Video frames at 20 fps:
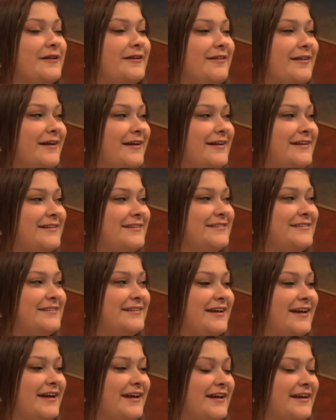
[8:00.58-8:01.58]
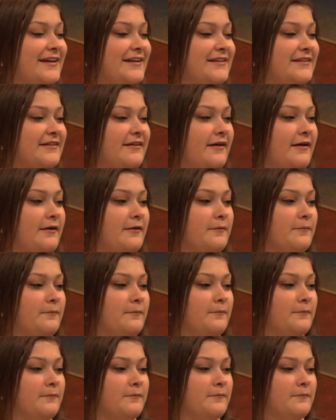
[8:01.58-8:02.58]
liked and
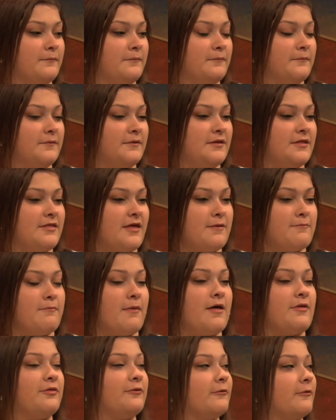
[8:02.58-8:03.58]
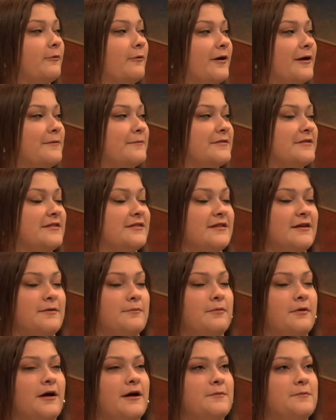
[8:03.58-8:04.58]
they met the requirements and they
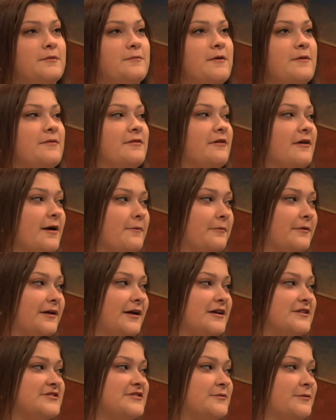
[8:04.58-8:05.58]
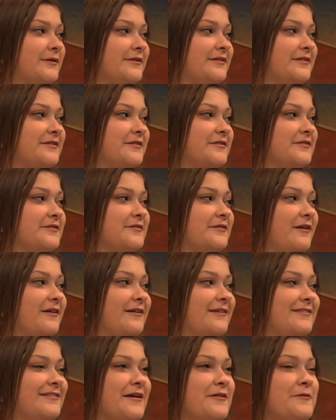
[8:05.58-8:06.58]
applied, but maybe their application wasn't as strong
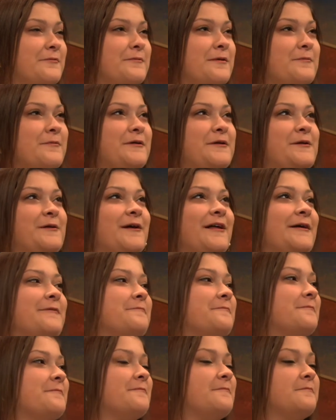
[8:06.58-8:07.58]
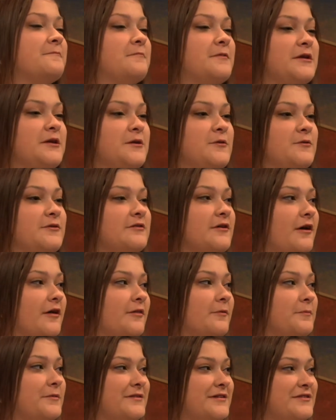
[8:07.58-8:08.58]
as other people, and you're but you saw
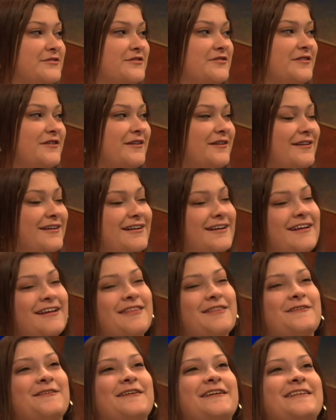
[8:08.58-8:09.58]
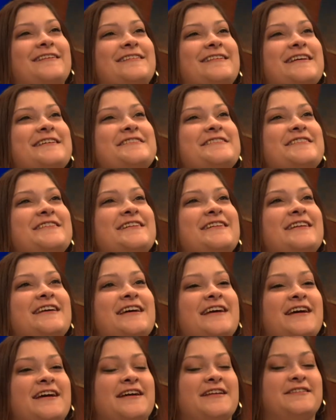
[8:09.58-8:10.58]
the potential in the organization.
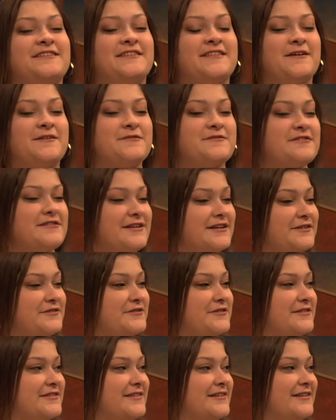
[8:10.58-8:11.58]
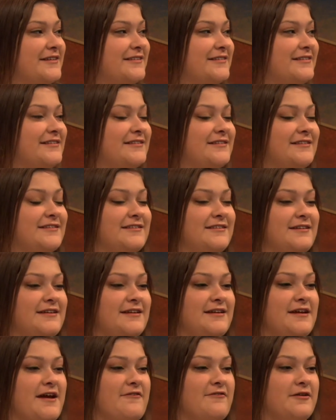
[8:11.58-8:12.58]
And so that was really interesting to
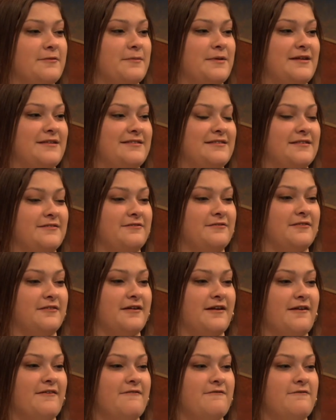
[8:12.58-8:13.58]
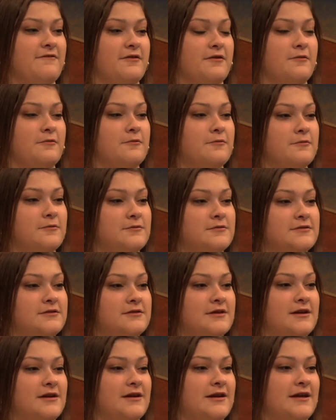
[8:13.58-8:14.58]
see everybody's different views
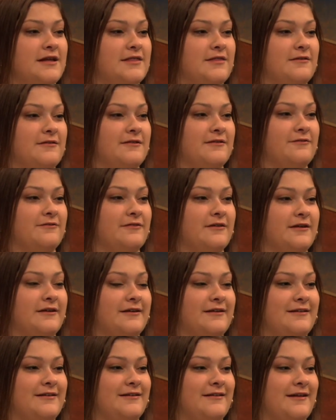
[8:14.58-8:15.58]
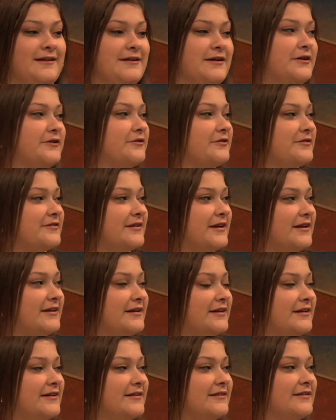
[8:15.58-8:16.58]
and their different
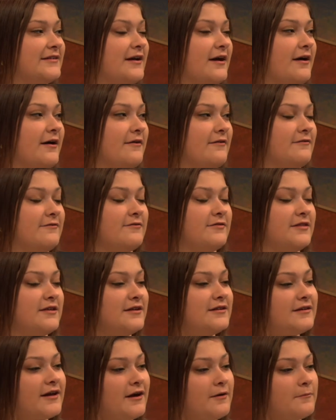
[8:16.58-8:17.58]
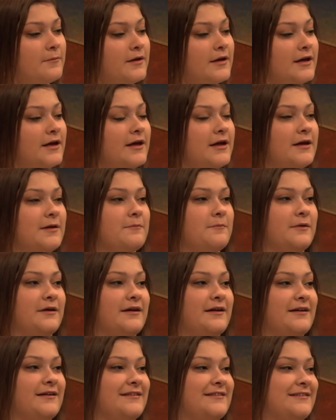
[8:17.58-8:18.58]
understanding of the endowment,
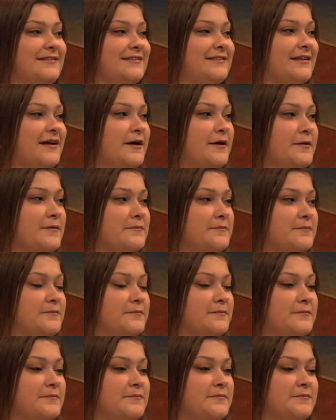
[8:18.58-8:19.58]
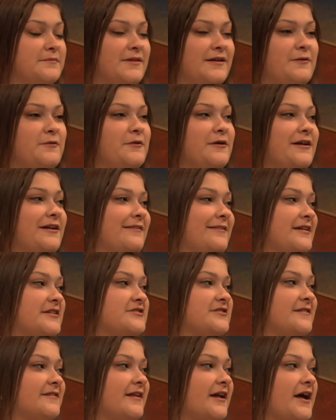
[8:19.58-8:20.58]
because
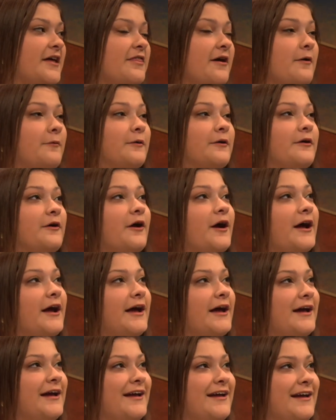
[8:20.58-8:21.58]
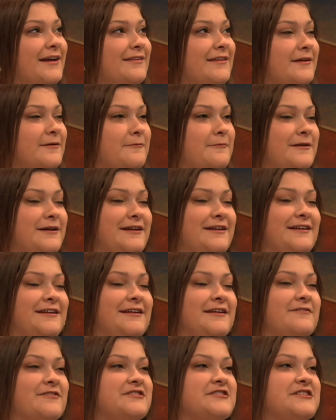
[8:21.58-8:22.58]
organizations that I thought were great and we needed to
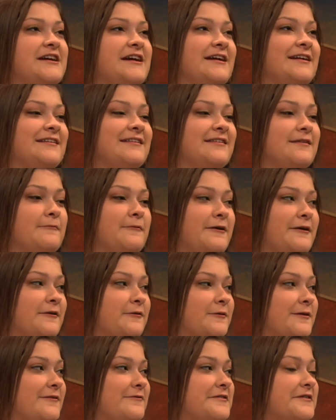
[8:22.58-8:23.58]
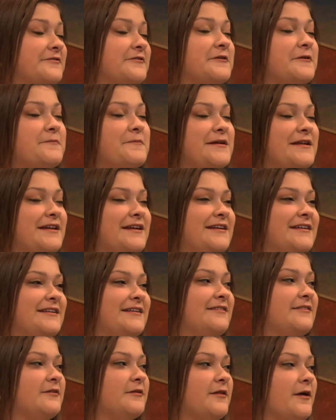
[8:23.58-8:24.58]
give a chance, someone else would have a different opinion.
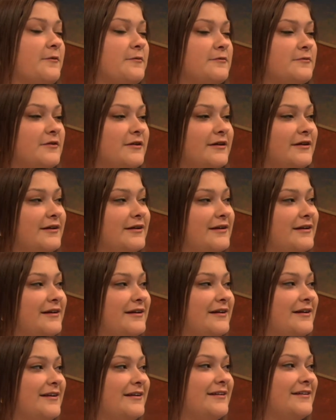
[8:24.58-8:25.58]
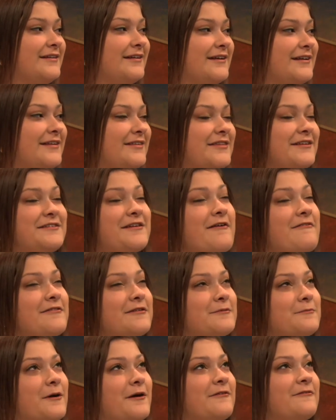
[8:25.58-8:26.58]
And so that was really the
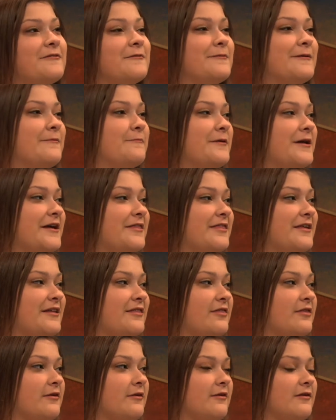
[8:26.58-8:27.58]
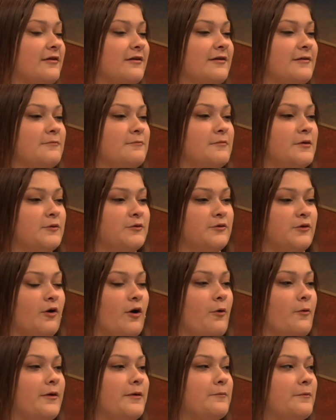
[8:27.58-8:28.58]
toughest part for me, but I think the most
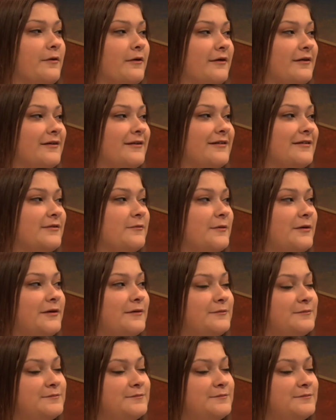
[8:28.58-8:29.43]
growing part as well.